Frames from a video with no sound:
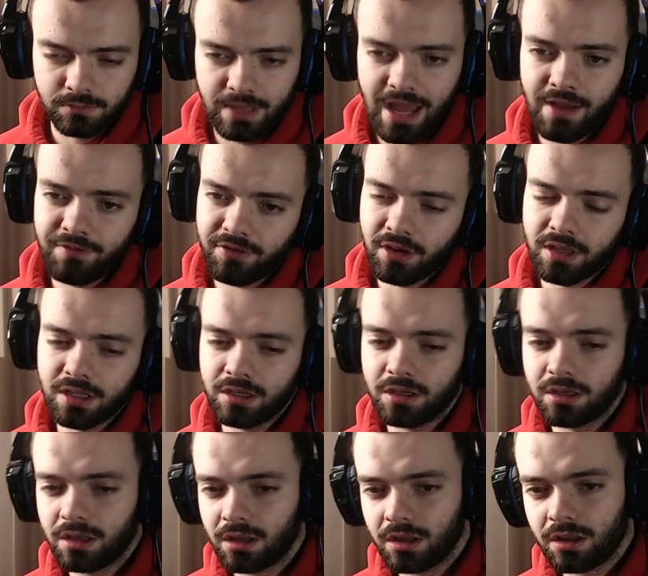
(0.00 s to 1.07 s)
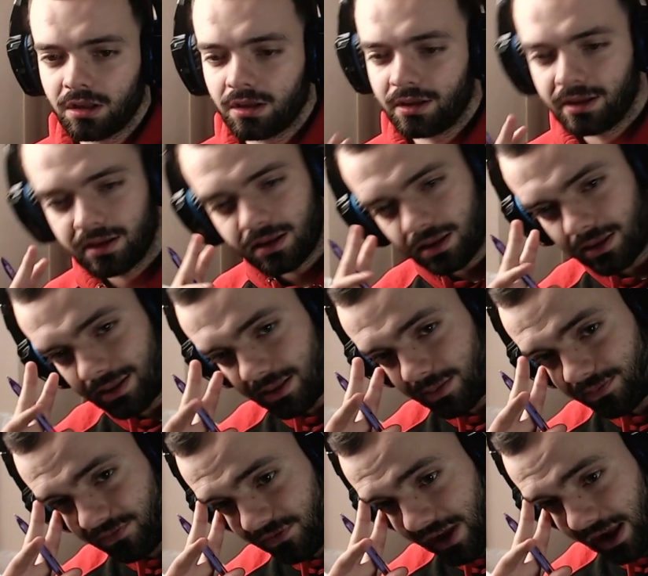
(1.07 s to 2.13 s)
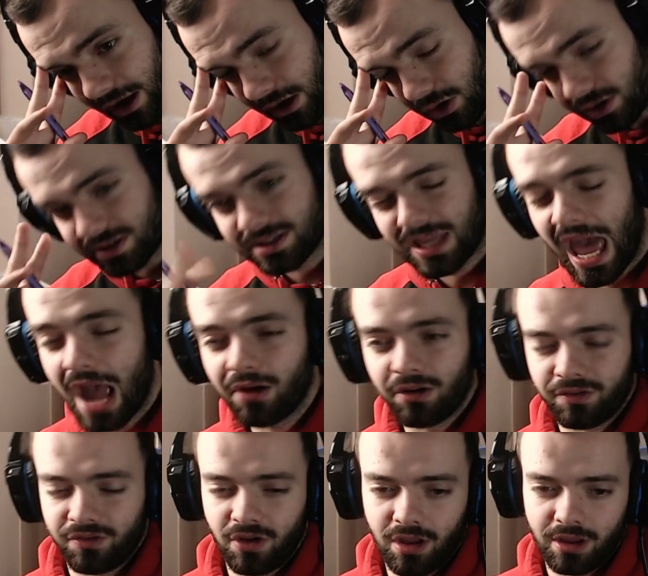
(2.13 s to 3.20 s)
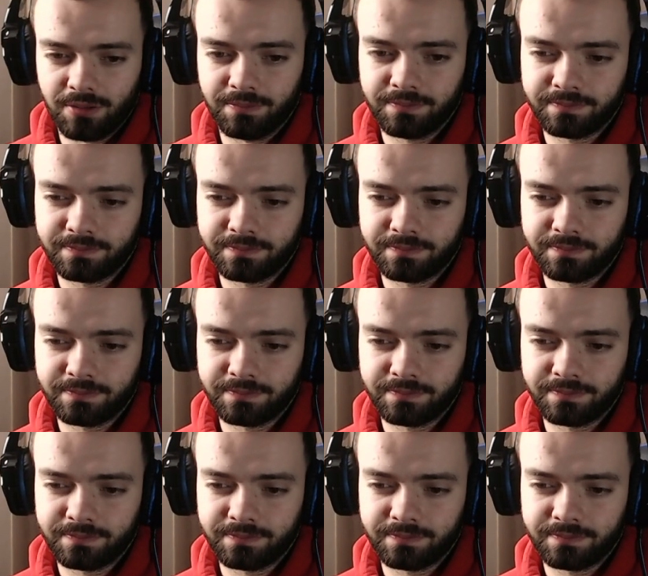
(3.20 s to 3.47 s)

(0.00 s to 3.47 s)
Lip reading: That fucking thing looks terrifying.